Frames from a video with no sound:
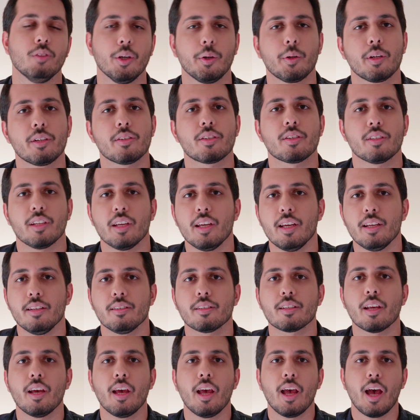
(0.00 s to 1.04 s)
notice
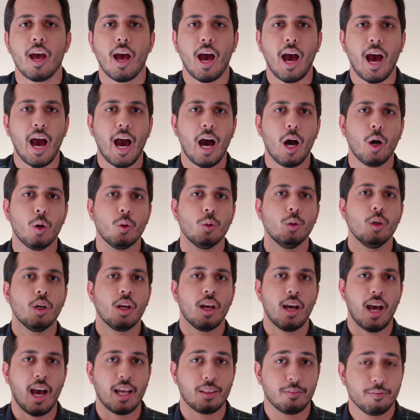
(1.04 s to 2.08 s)
is how
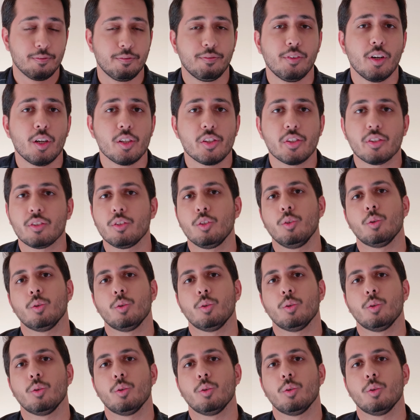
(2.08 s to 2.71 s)
at first